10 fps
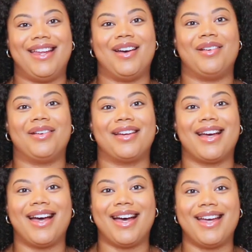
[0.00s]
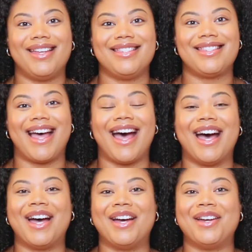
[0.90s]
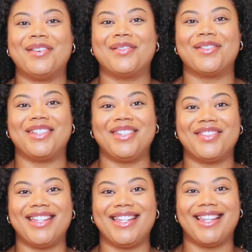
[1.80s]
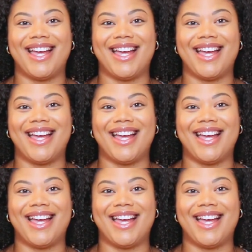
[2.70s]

Now guys, I really